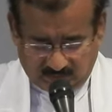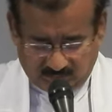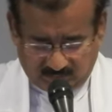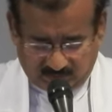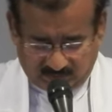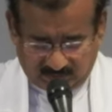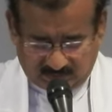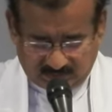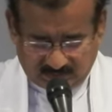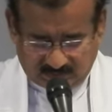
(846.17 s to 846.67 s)

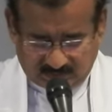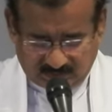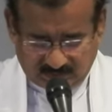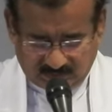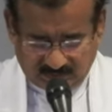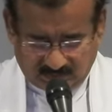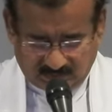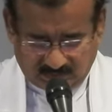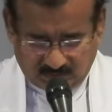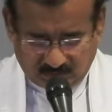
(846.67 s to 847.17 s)

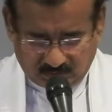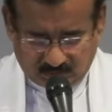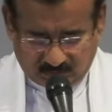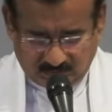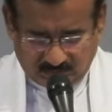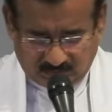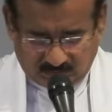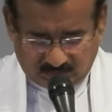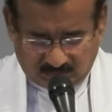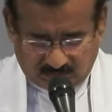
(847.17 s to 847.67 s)
but
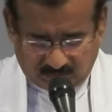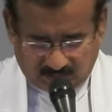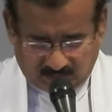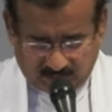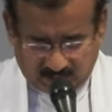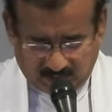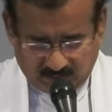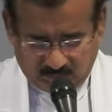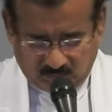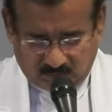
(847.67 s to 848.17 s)

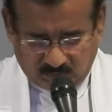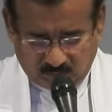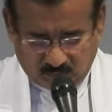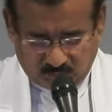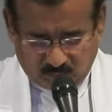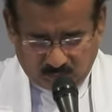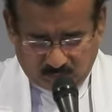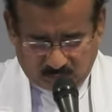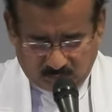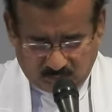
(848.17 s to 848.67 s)
anyone
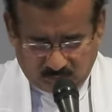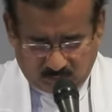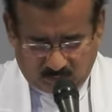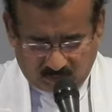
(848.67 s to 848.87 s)
who